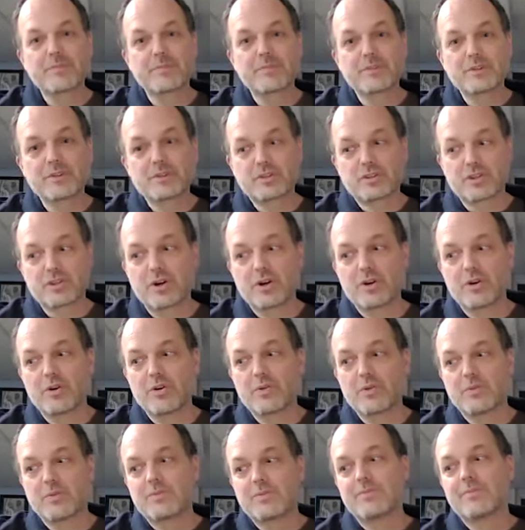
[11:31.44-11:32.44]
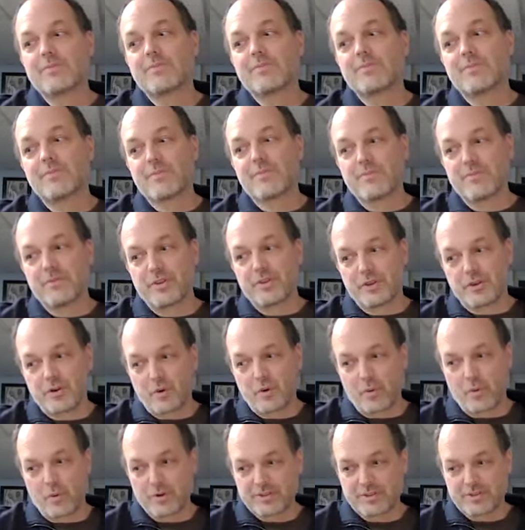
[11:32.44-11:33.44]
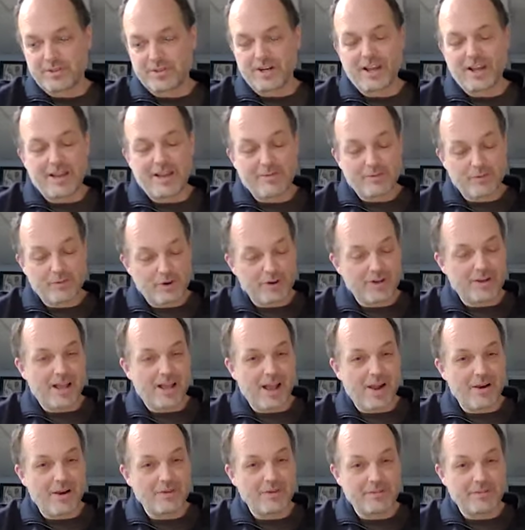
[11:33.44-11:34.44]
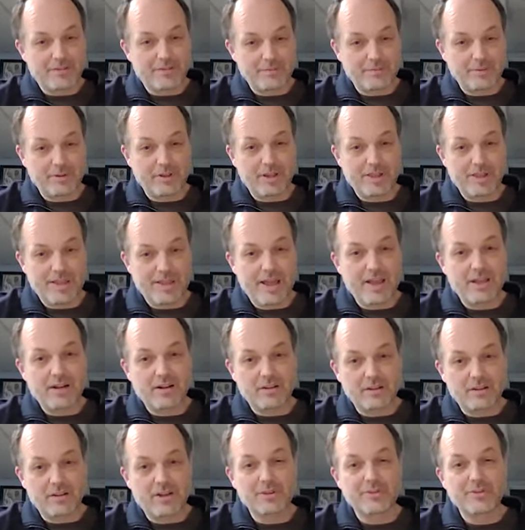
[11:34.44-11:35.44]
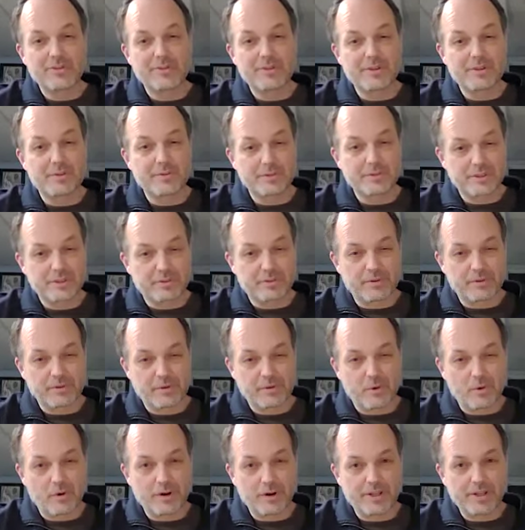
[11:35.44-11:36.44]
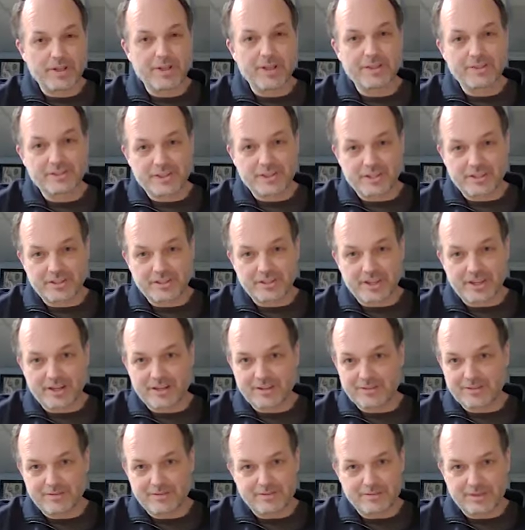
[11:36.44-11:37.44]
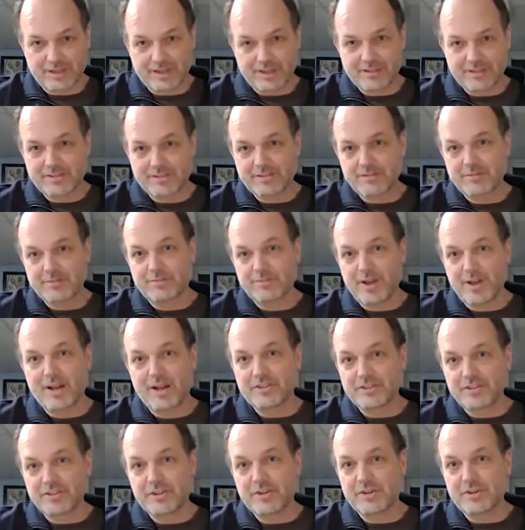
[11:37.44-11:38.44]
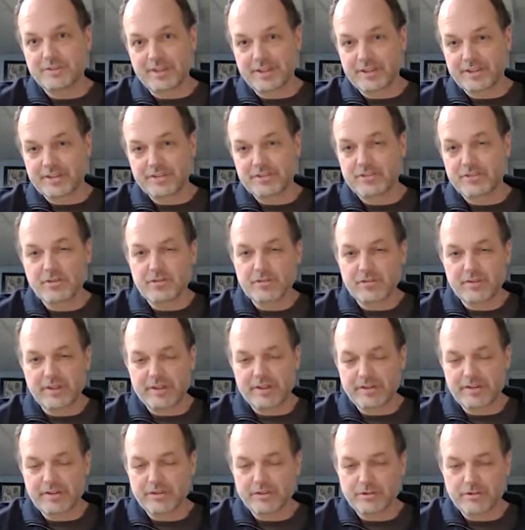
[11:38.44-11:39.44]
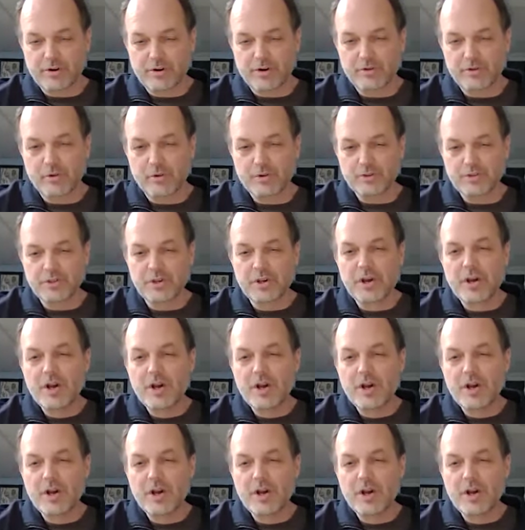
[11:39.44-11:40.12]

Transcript: So the chords that I have written out, if you play that along with the original recording, it's going to sound like it's not in tune, like they're the wrong chords.